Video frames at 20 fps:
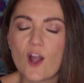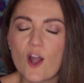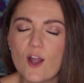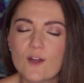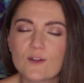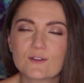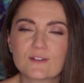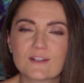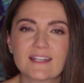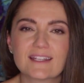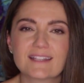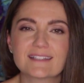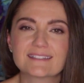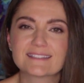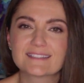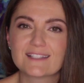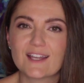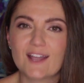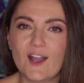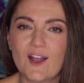own
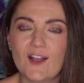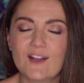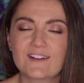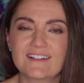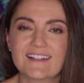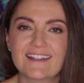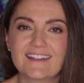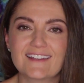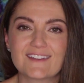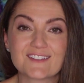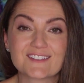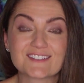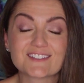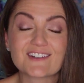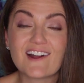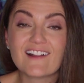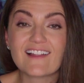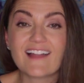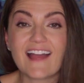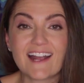it, own it. Those are
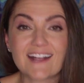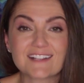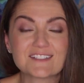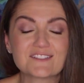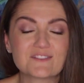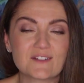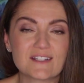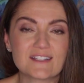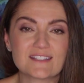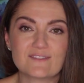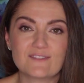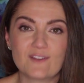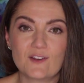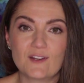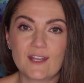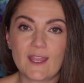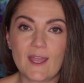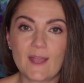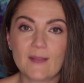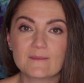all active ways of
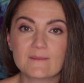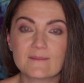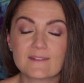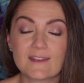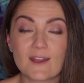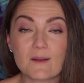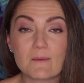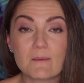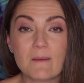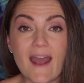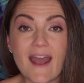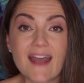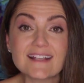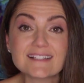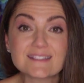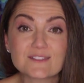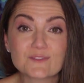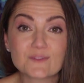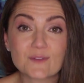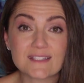owning it. Now,
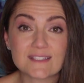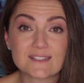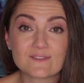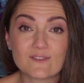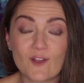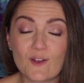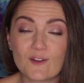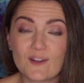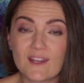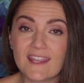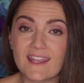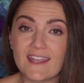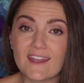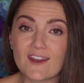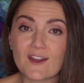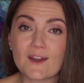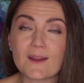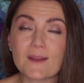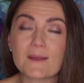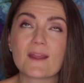passive ways of owning it
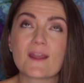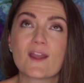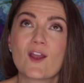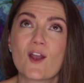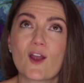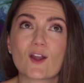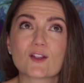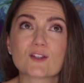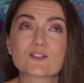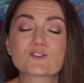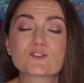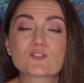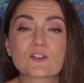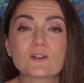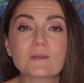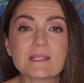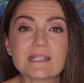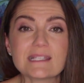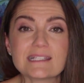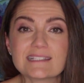are, are
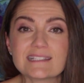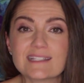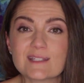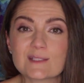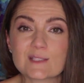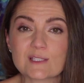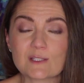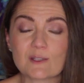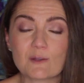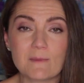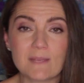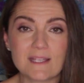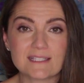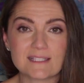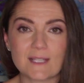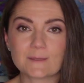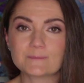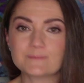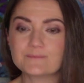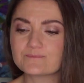so easy and so
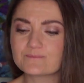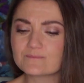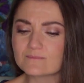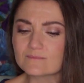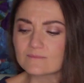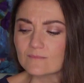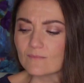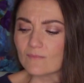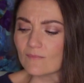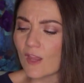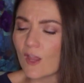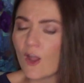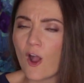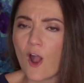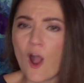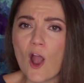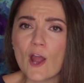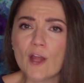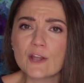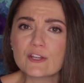amazing.
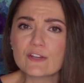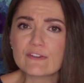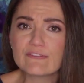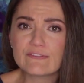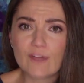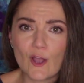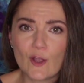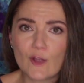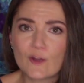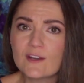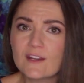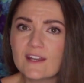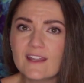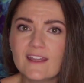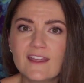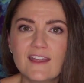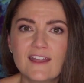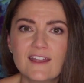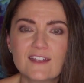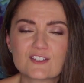On your phone,
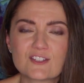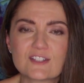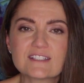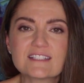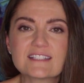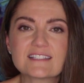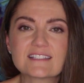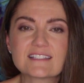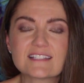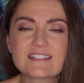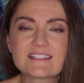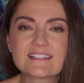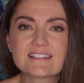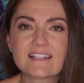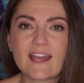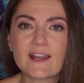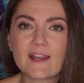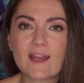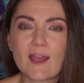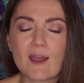just
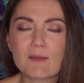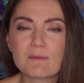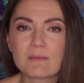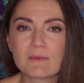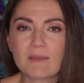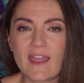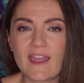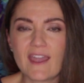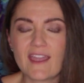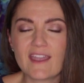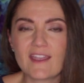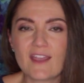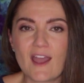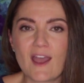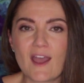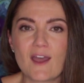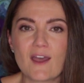set up a,